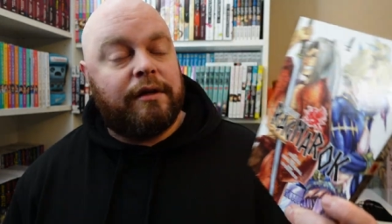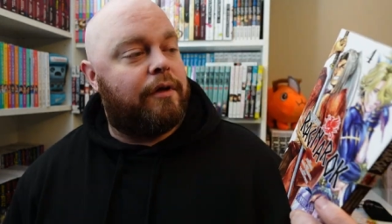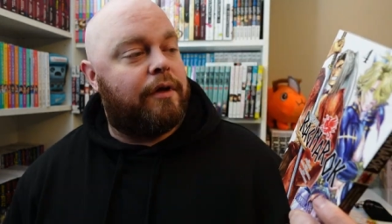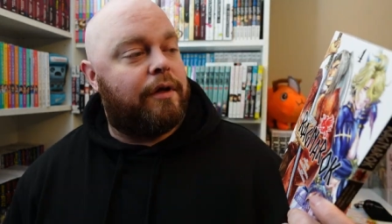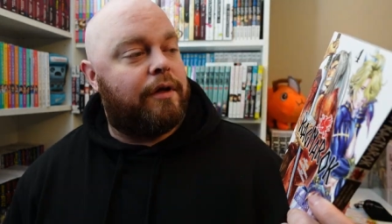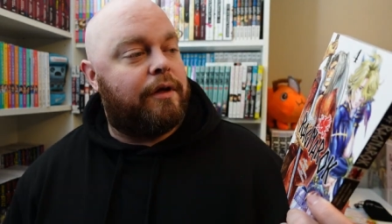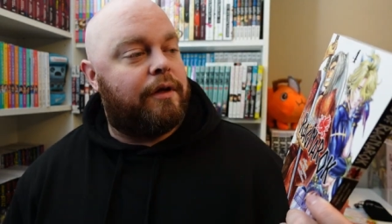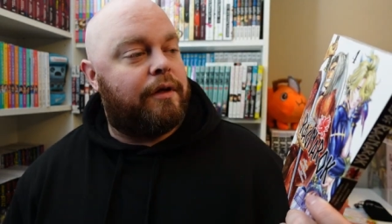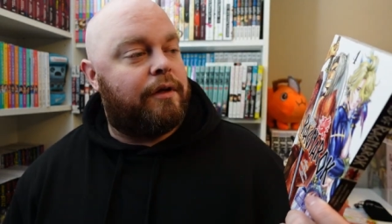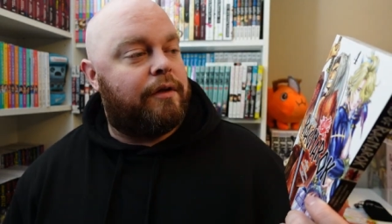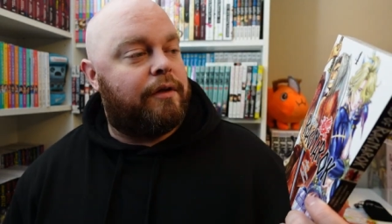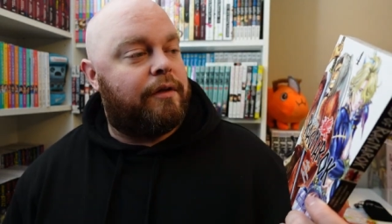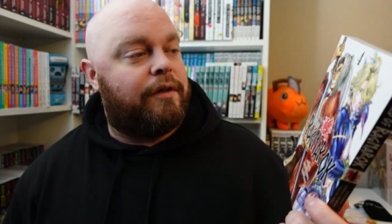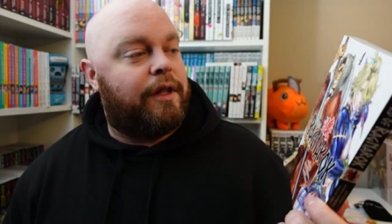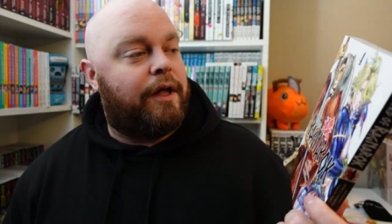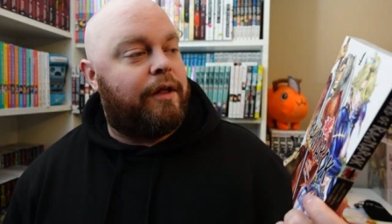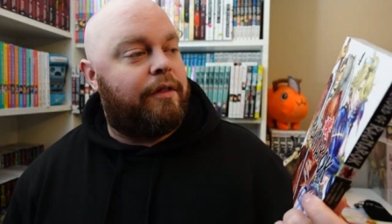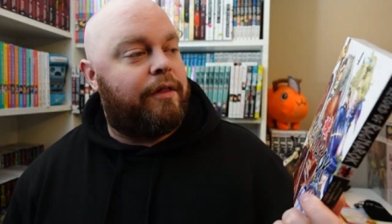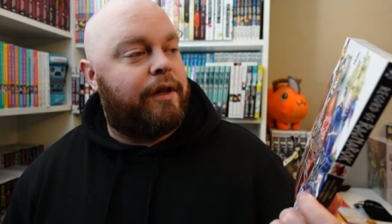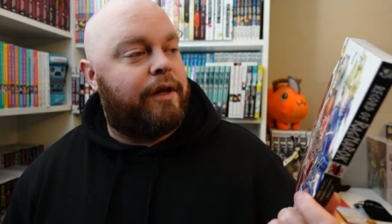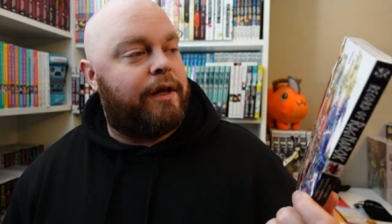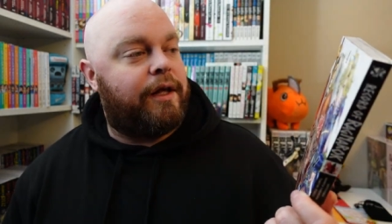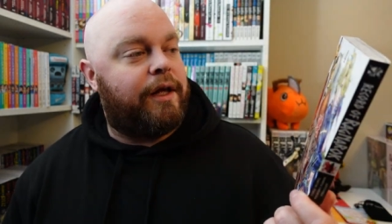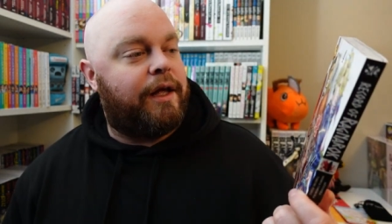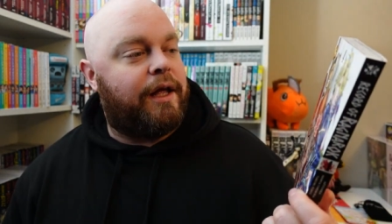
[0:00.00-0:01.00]
Now
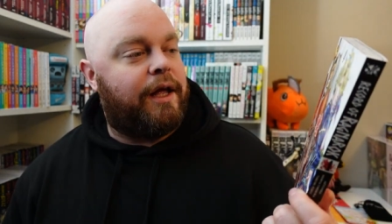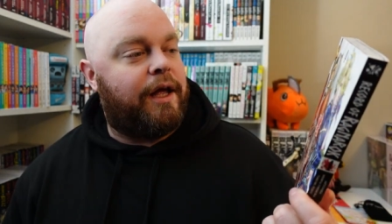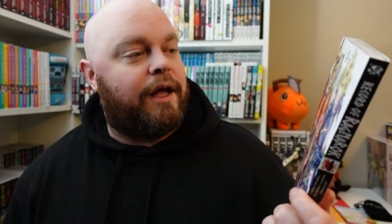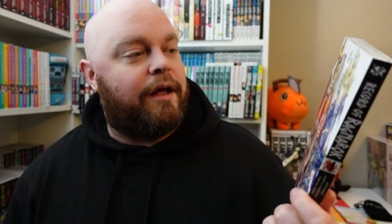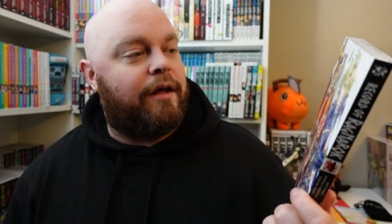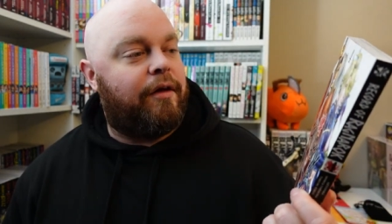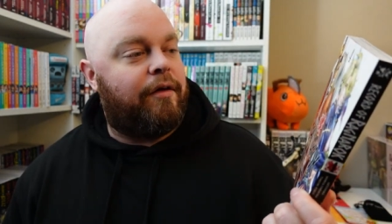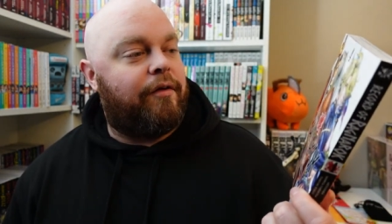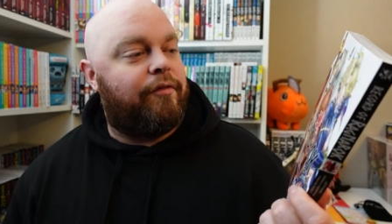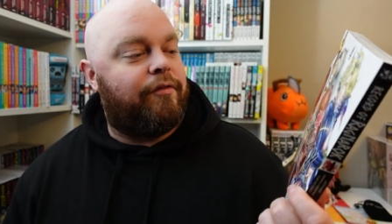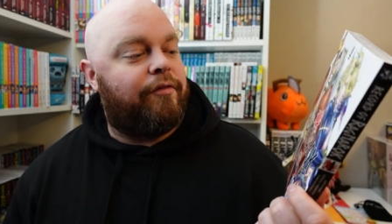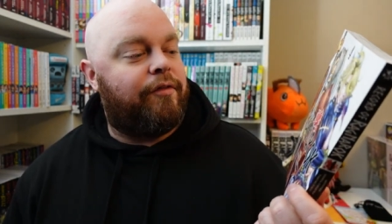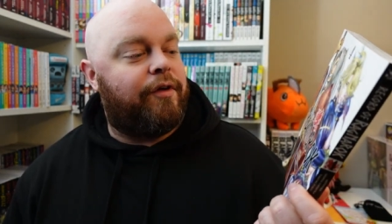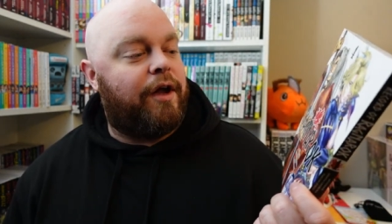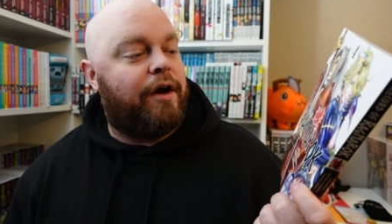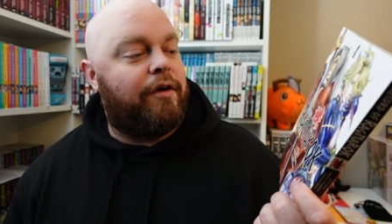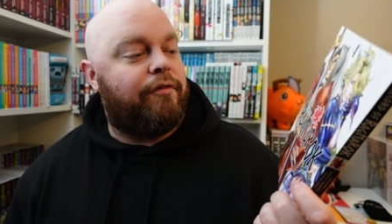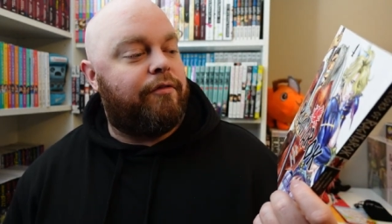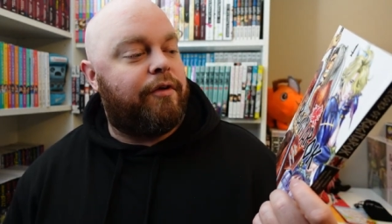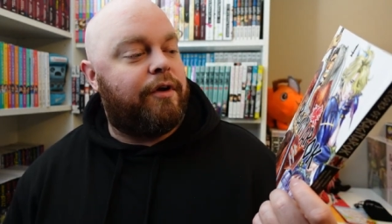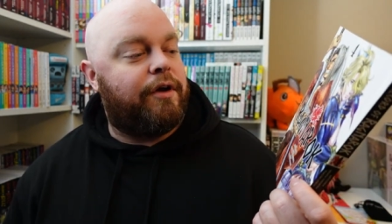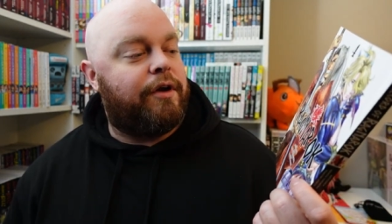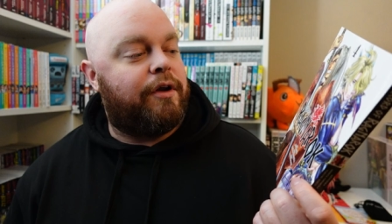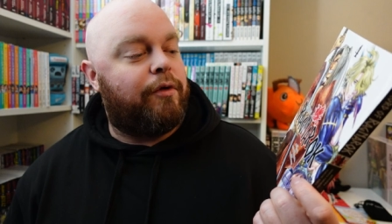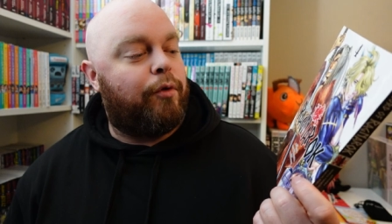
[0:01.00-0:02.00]
that I have
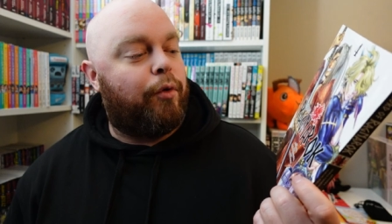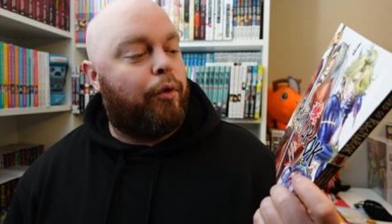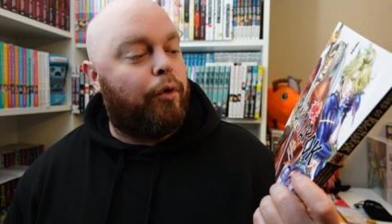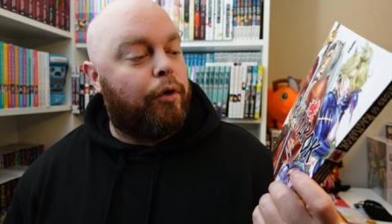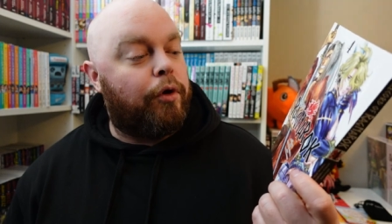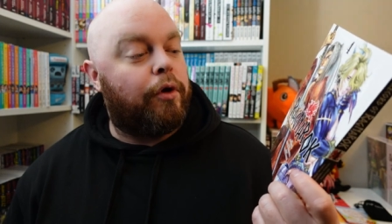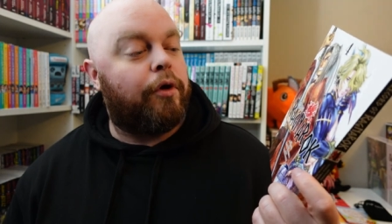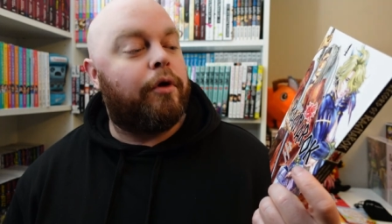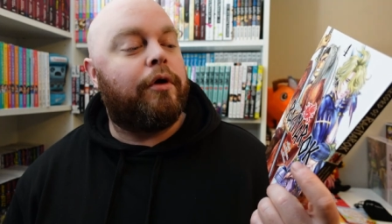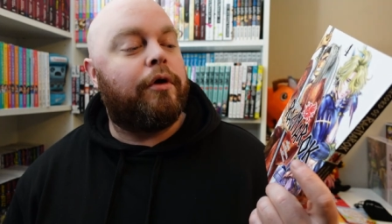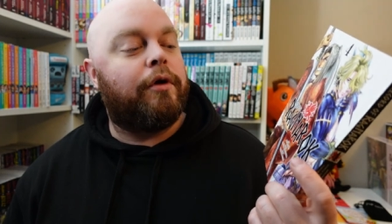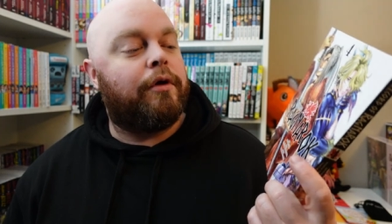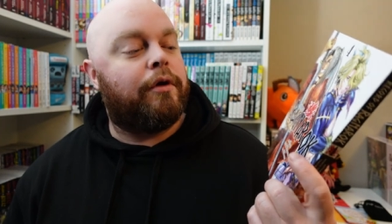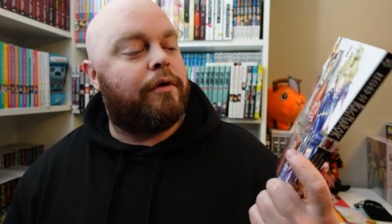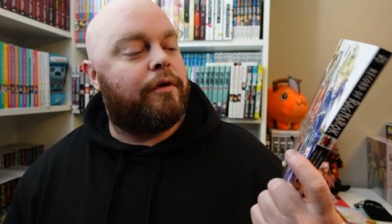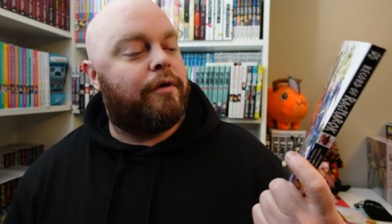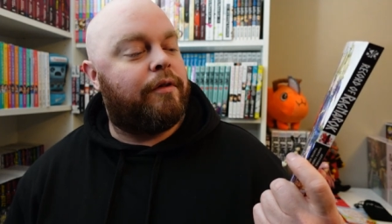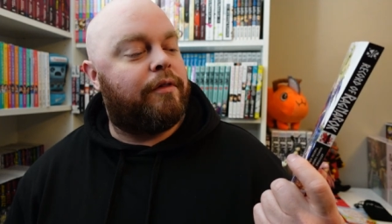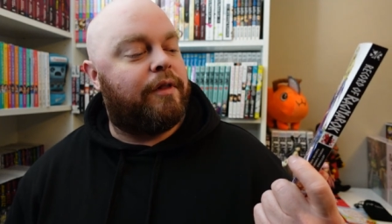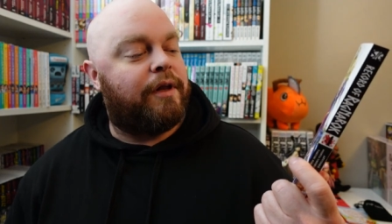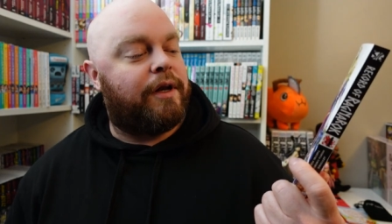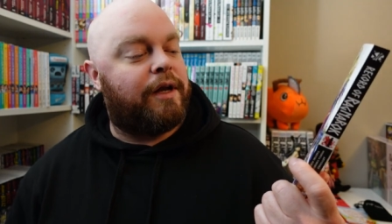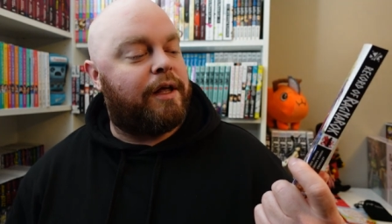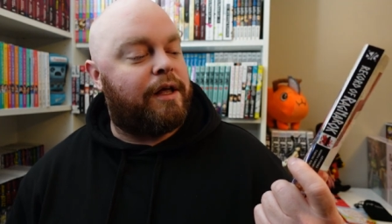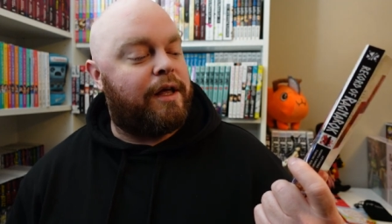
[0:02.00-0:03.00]
every order
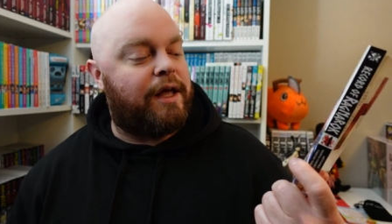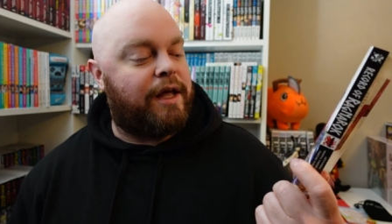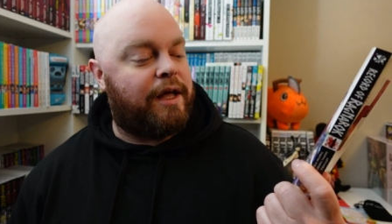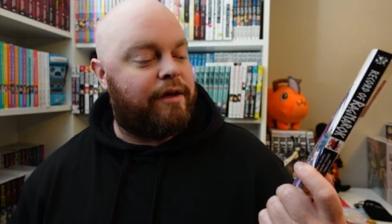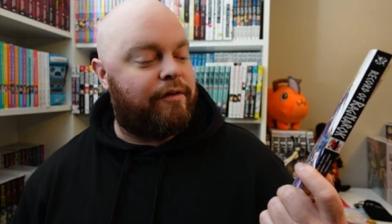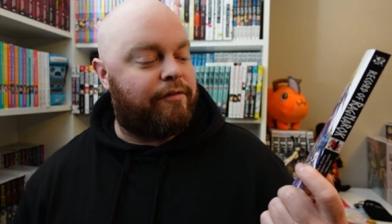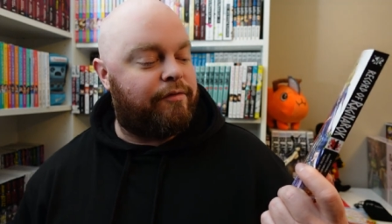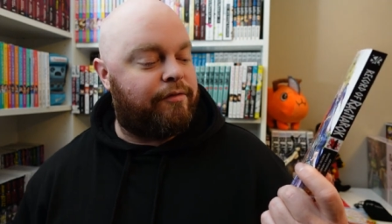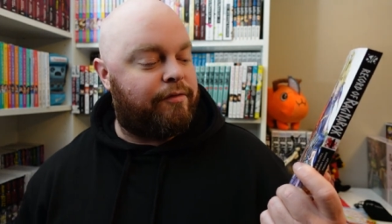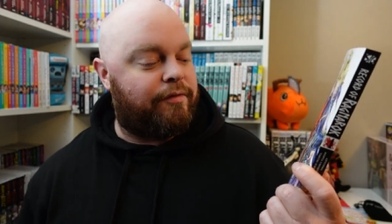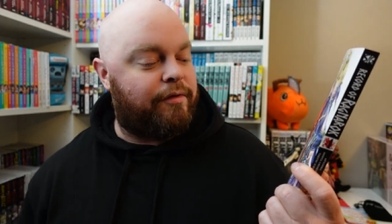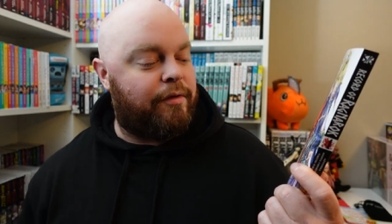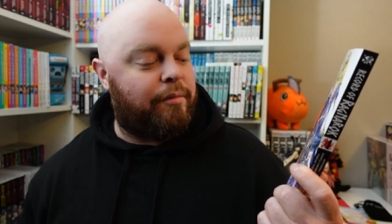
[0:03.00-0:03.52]
that I have